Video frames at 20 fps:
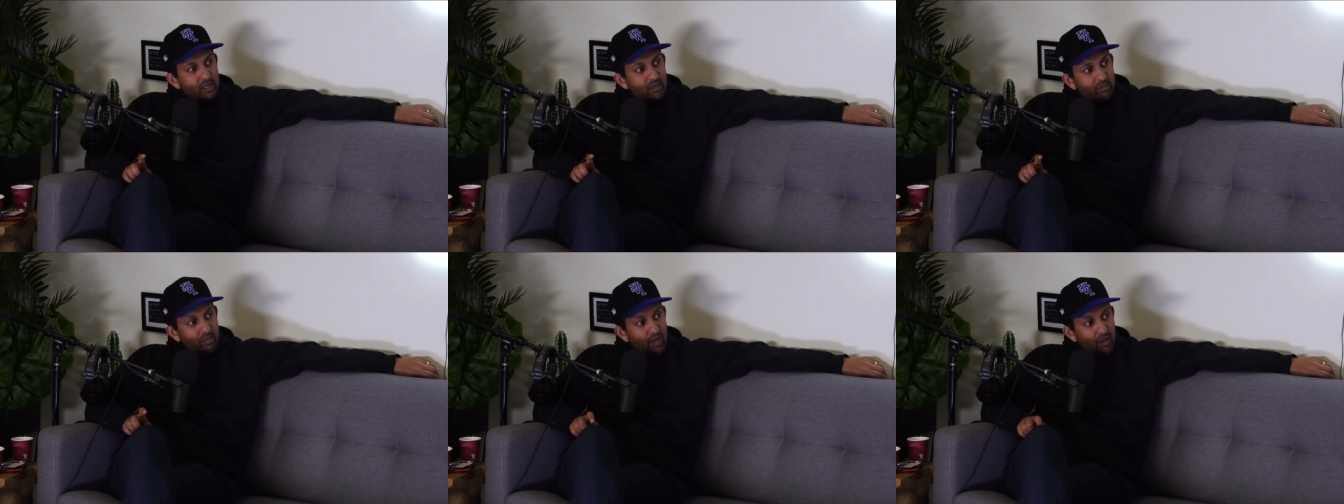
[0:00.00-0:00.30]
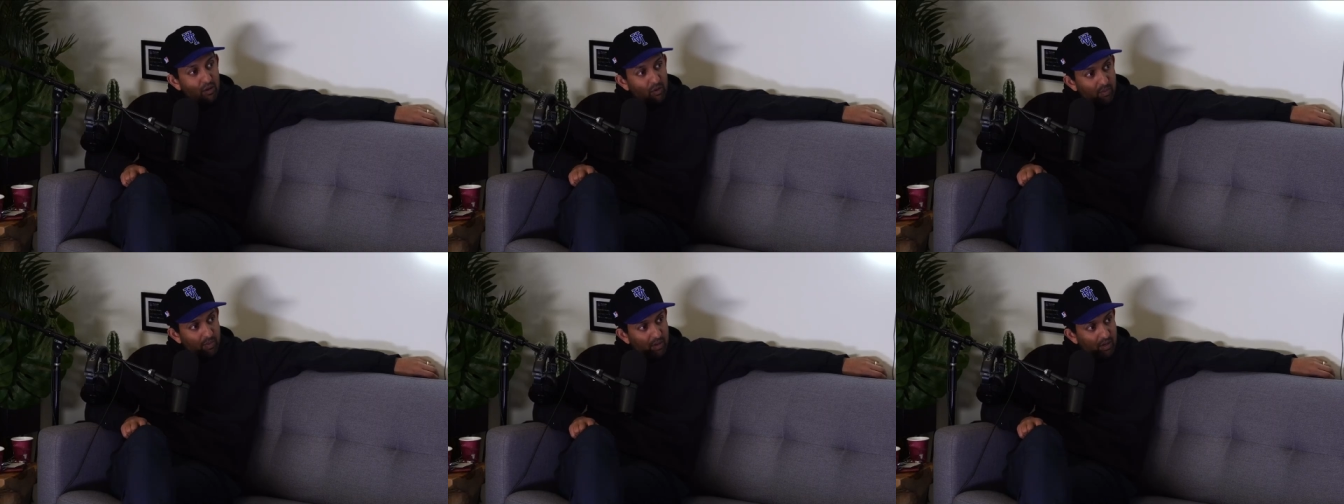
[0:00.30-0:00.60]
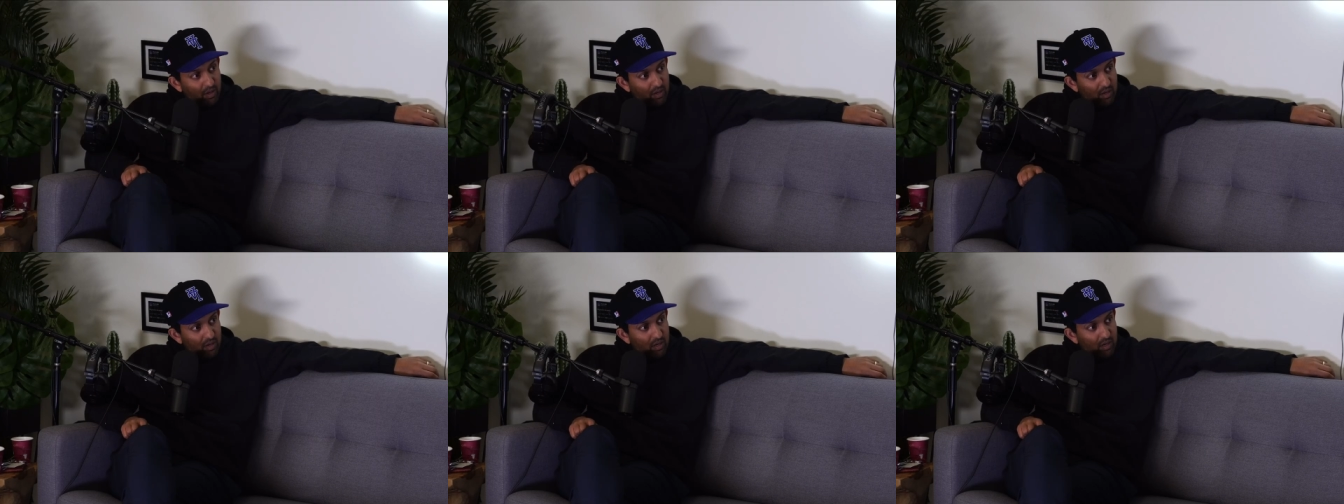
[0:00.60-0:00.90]
in my Uber.
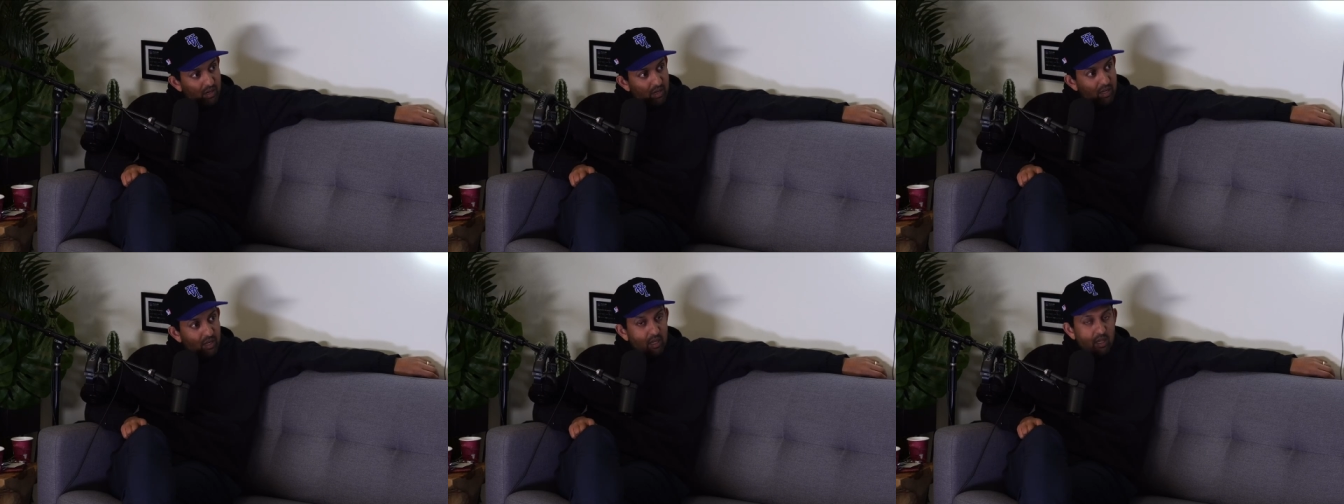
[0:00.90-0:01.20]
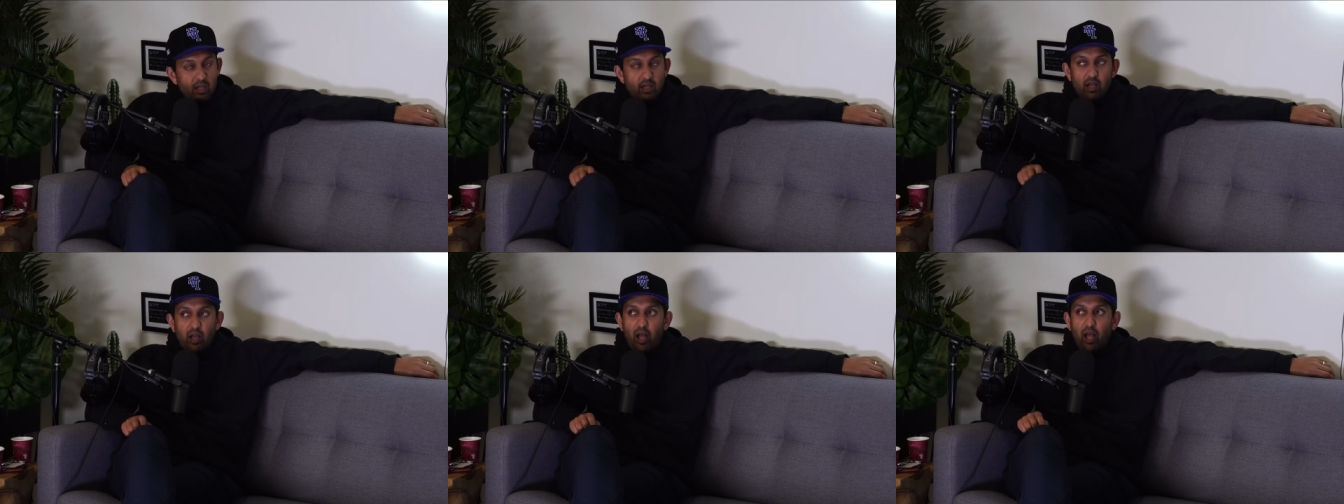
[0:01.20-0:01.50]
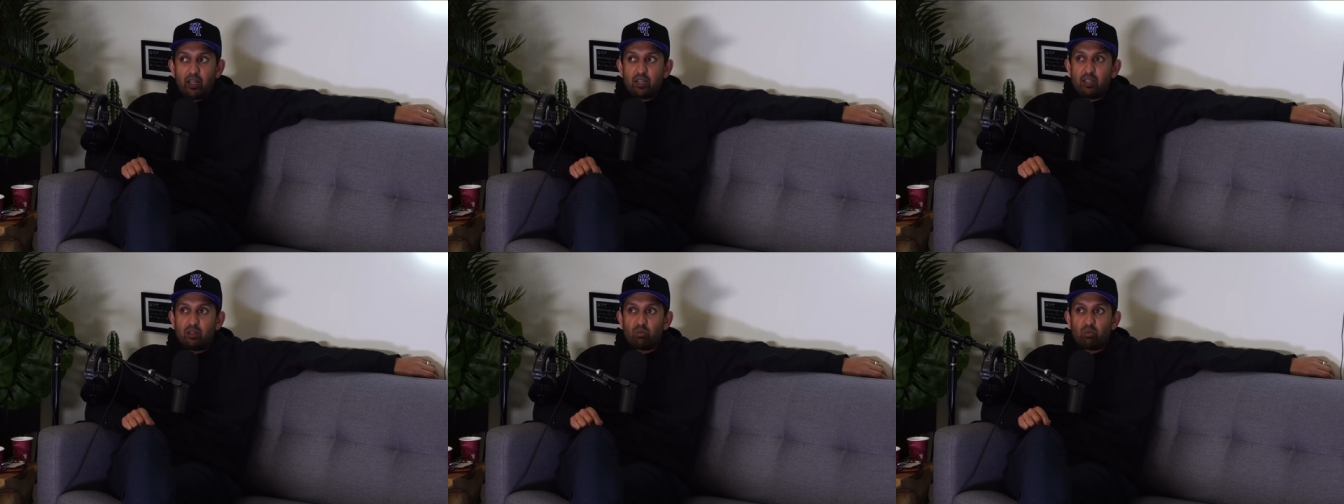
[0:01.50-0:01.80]
Yep. I
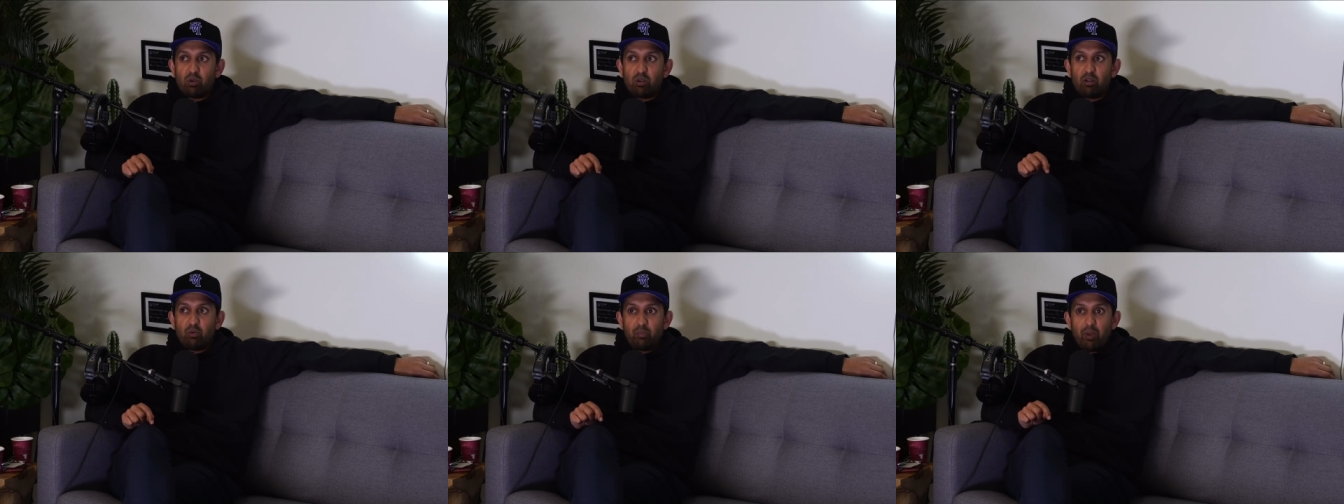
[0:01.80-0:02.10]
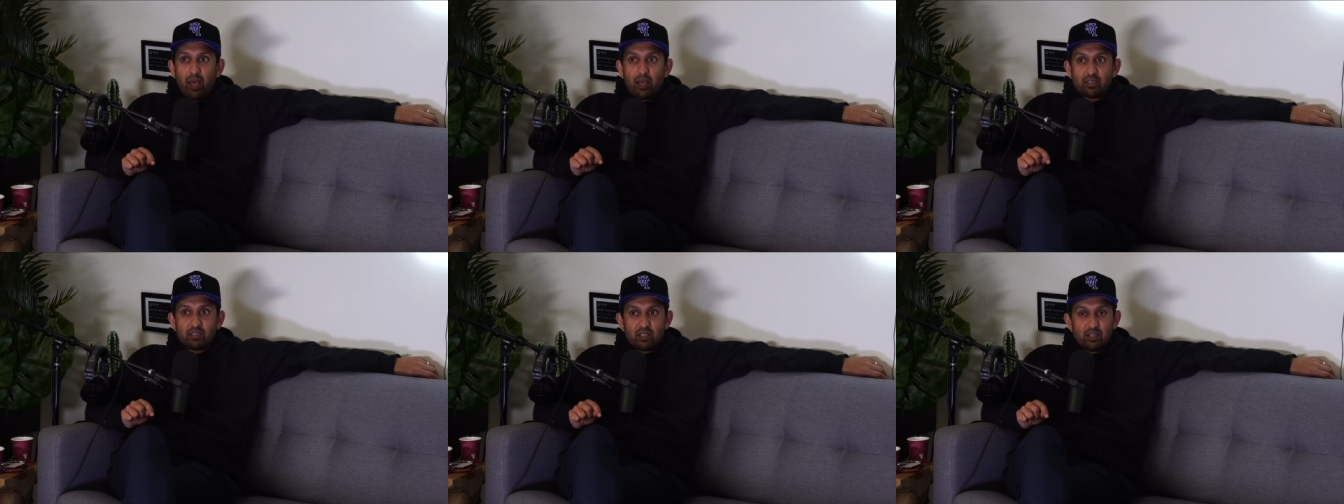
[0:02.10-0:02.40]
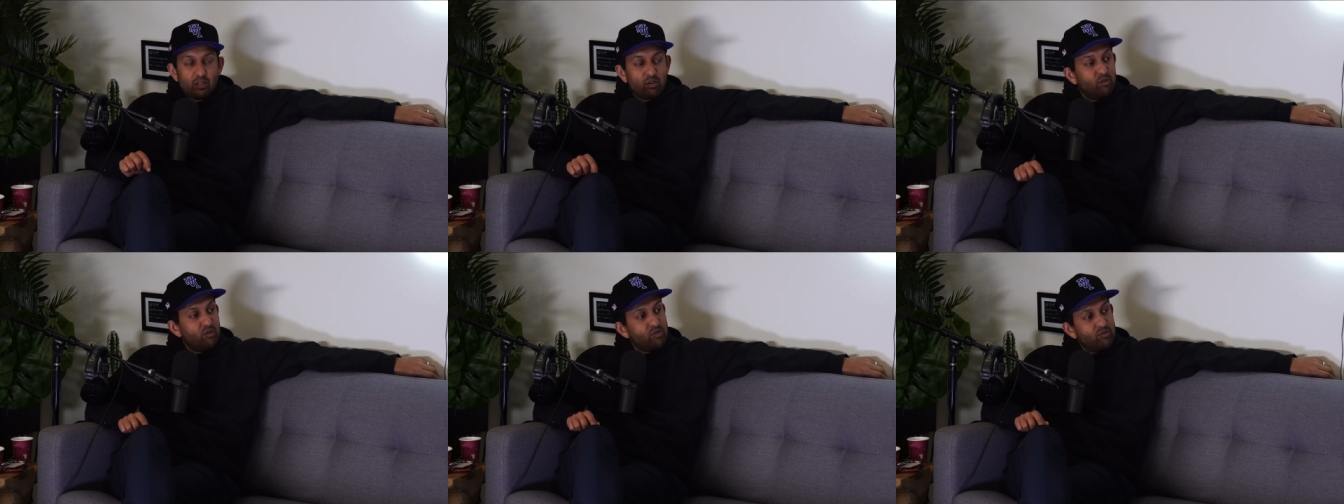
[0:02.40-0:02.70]
didn't wear a mask at the
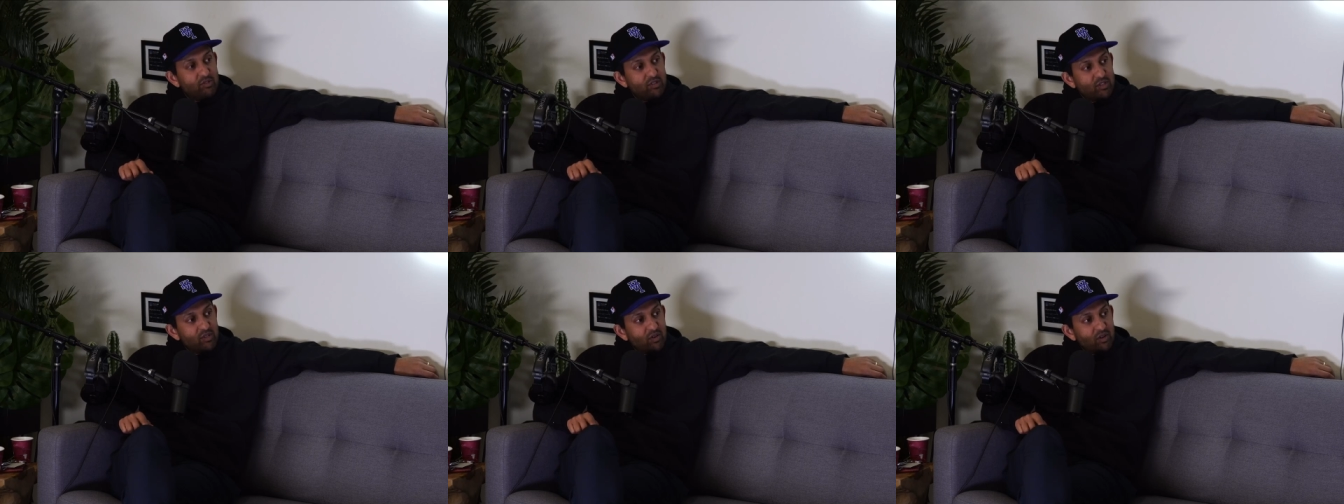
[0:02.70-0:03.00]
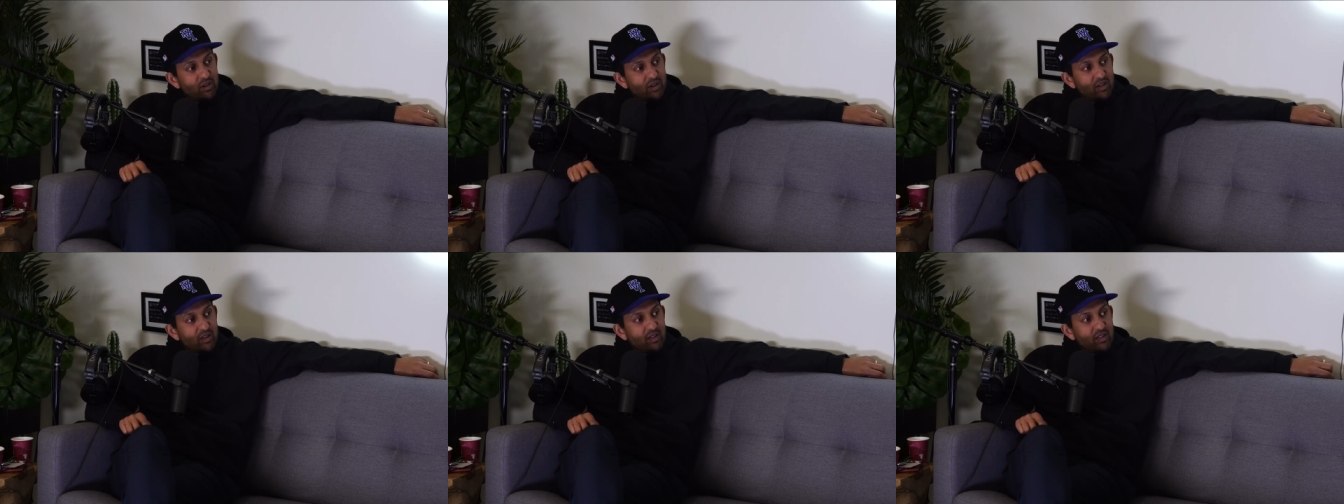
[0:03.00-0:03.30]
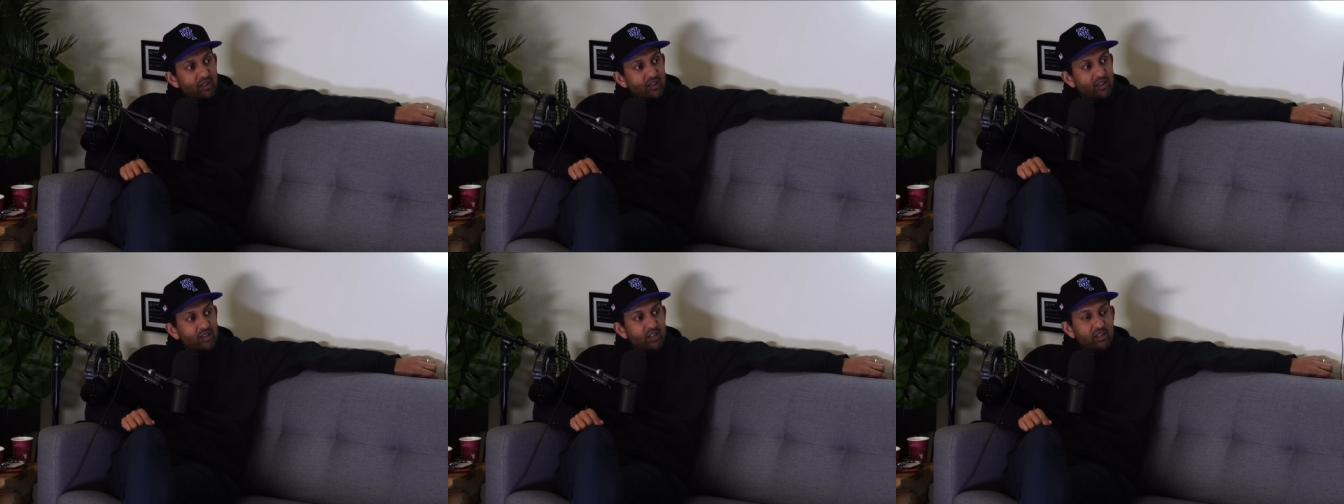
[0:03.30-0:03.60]
grocery store.
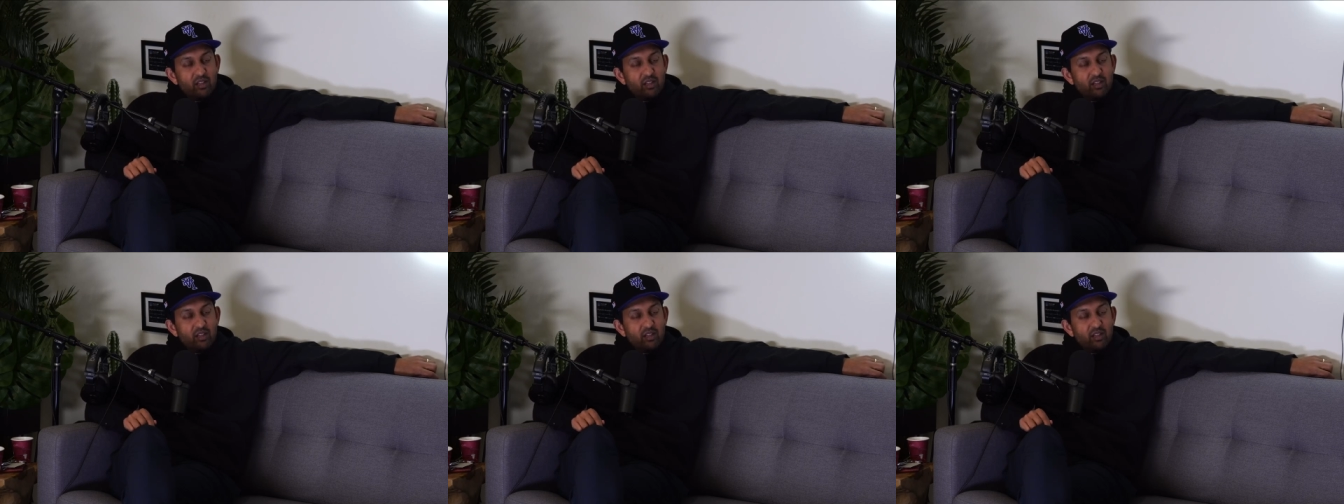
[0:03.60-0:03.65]
Yep.